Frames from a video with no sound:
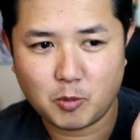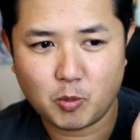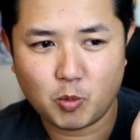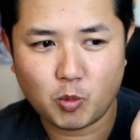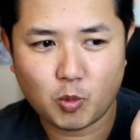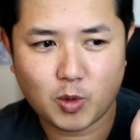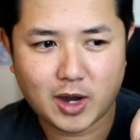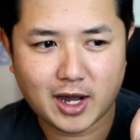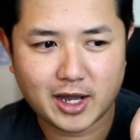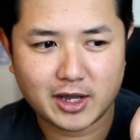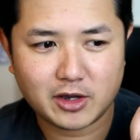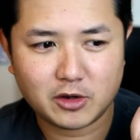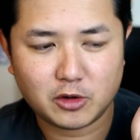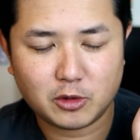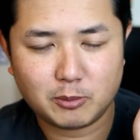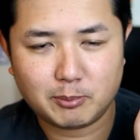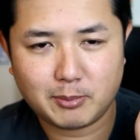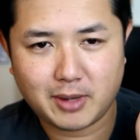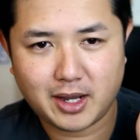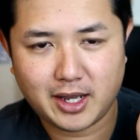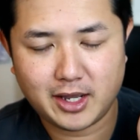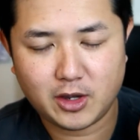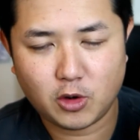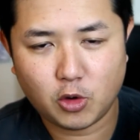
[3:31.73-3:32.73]
While
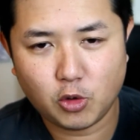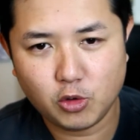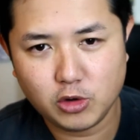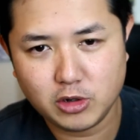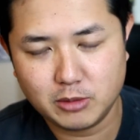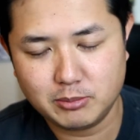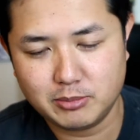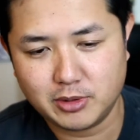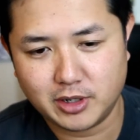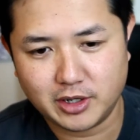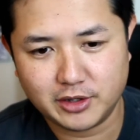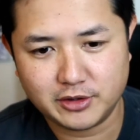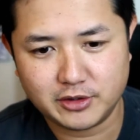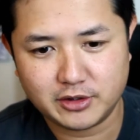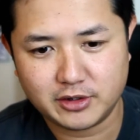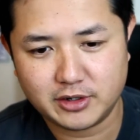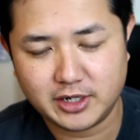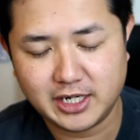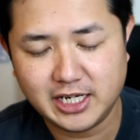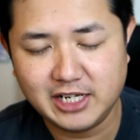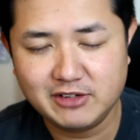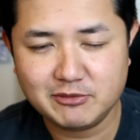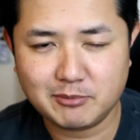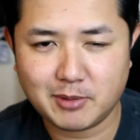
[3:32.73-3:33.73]
my older brother
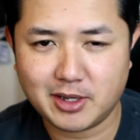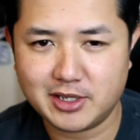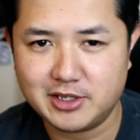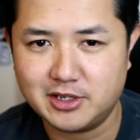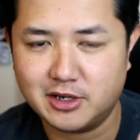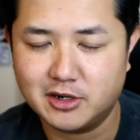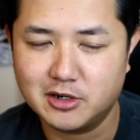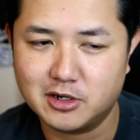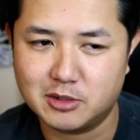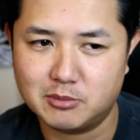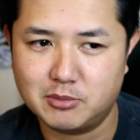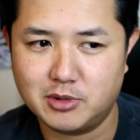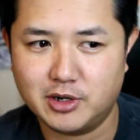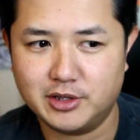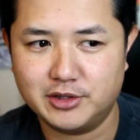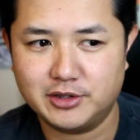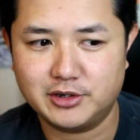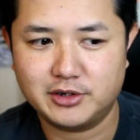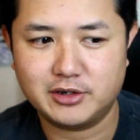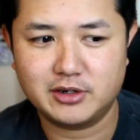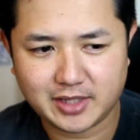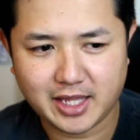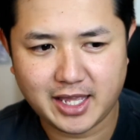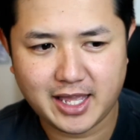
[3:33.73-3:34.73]
and even my younger
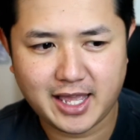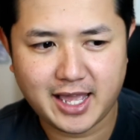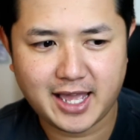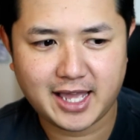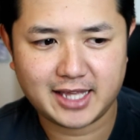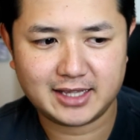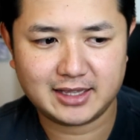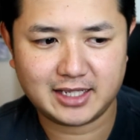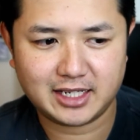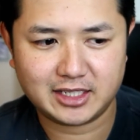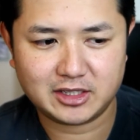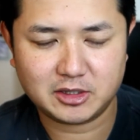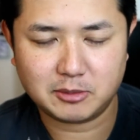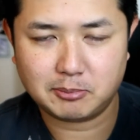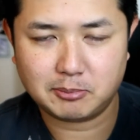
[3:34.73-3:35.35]
brother, they had like the